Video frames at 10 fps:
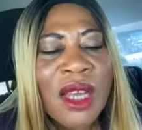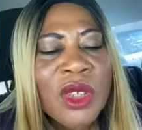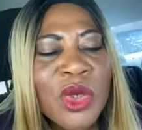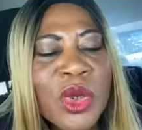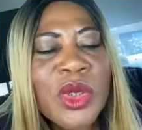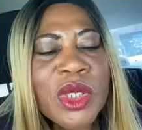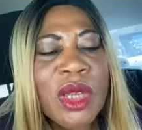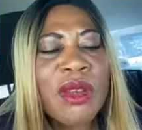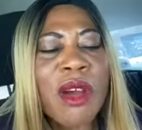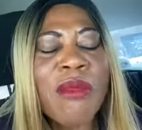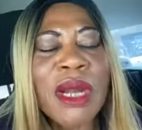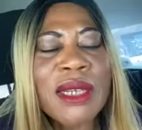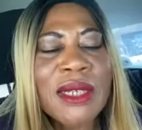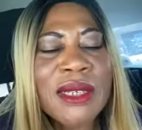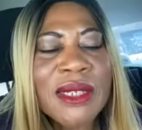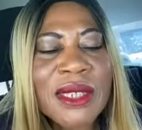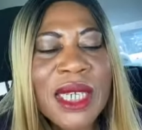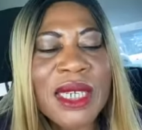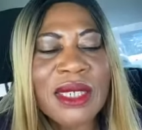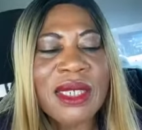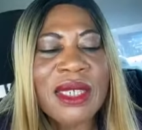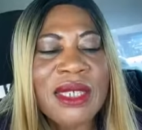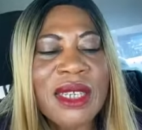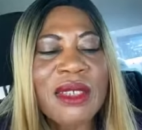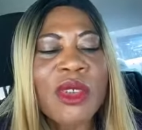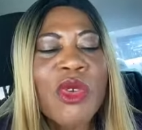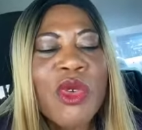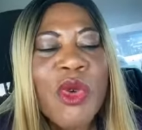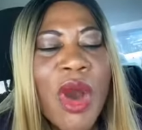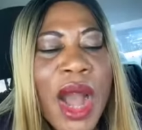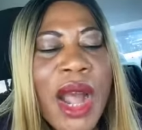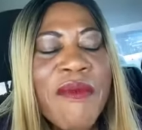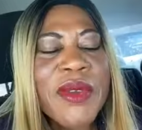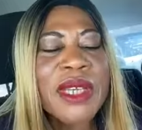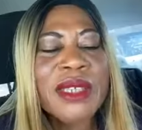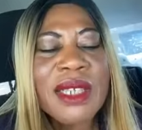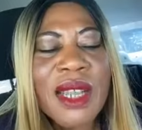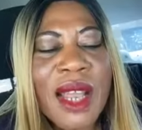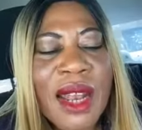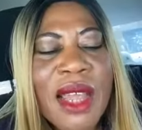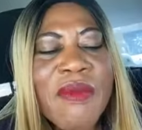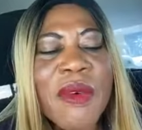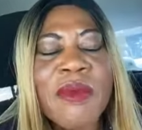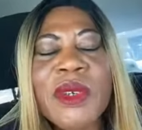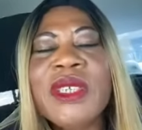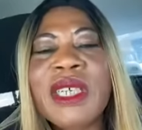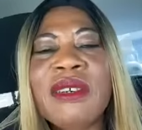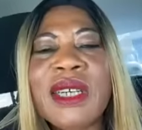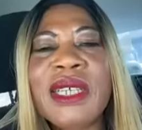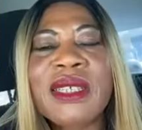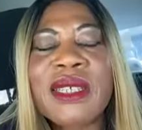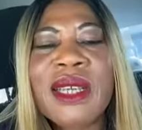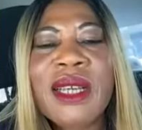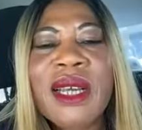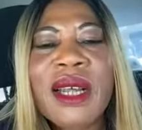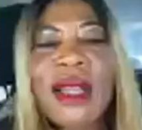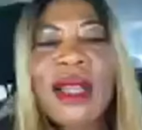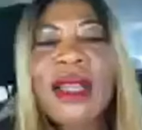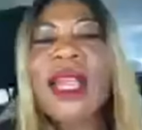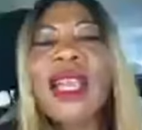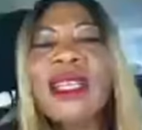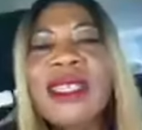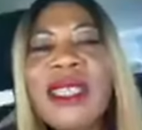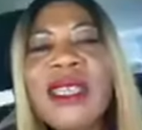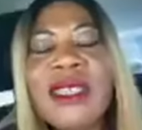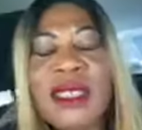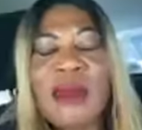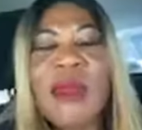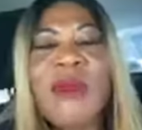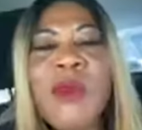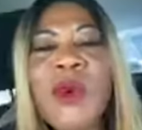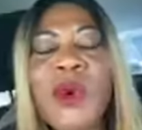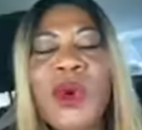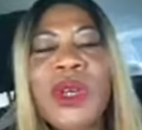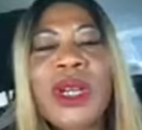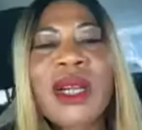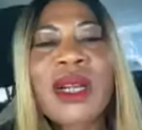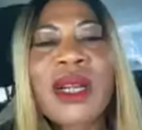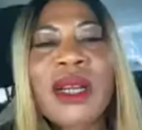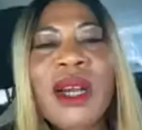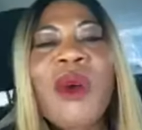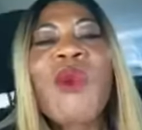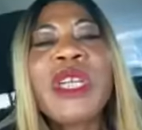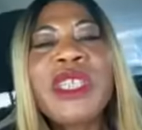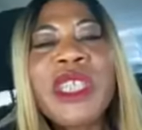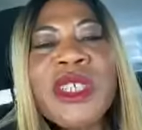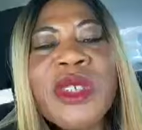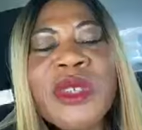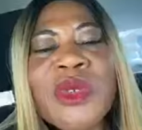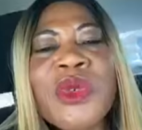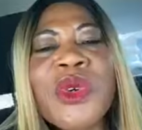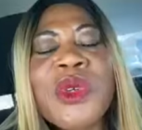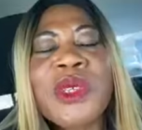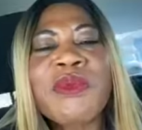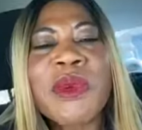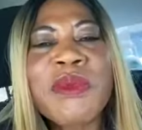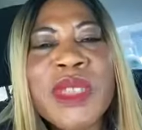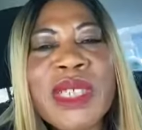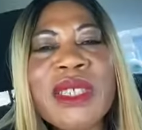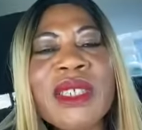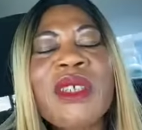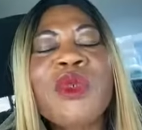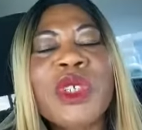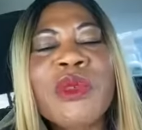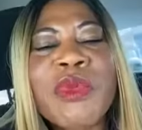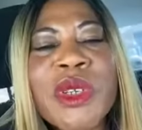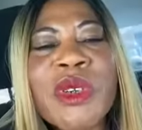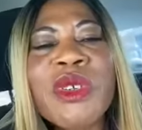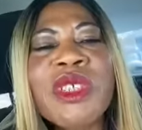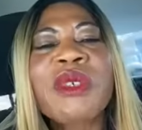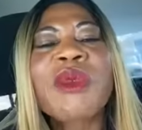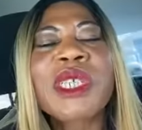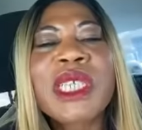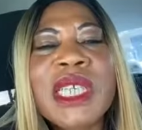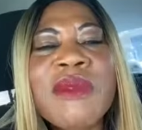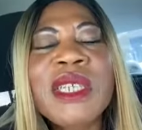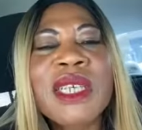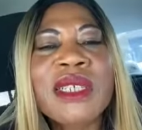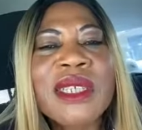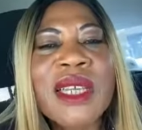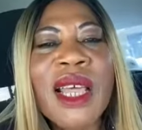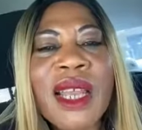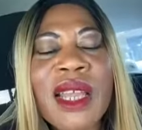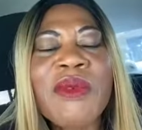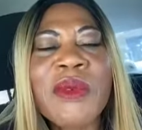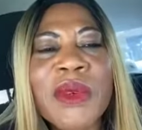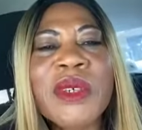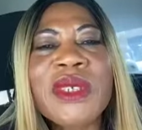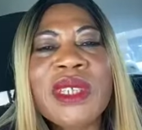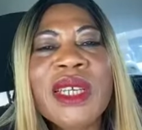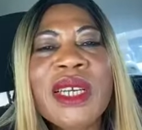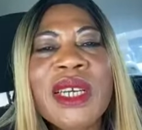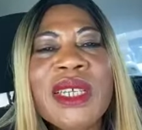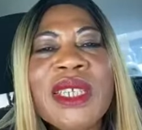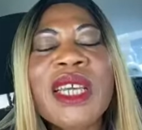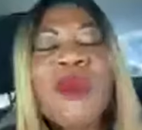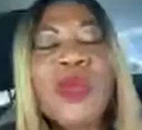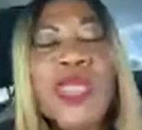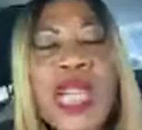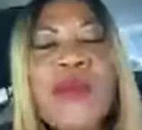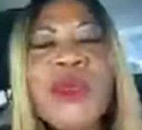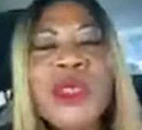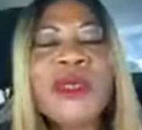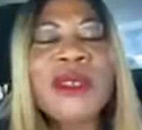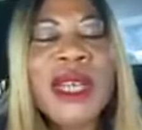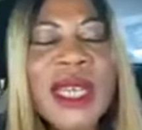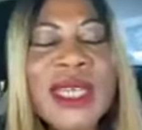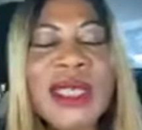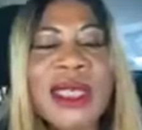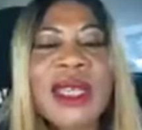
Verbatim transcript: Truth number six is that you have eternal life of God in Christ. Like I said before, when Jesus rose from dead, it was because he was given eternal life of God that he was able to rise.